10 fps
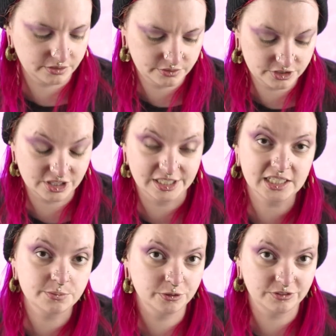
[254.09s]
So the
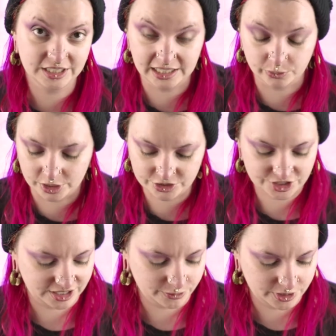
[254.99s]
next movie that I watched
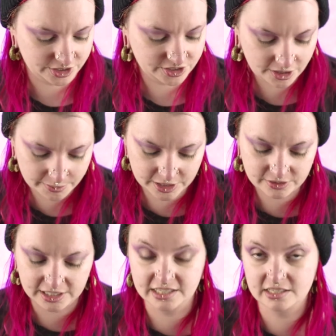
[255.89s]
that I want to talk
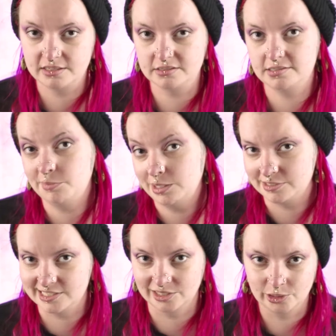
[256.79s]
about is The
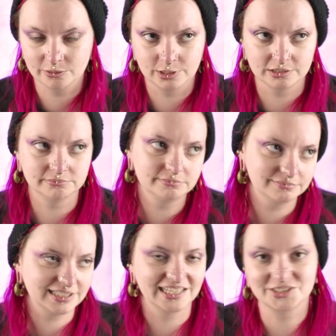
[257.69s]
Babysitter. Well,
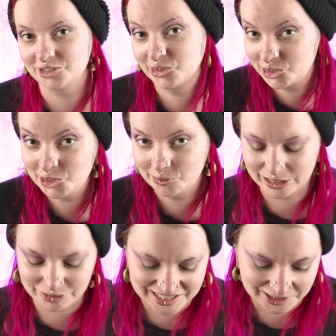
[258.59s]
actually the two
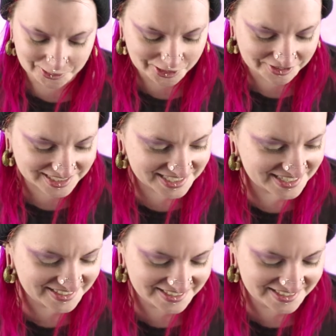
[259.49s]
Babysitter movies.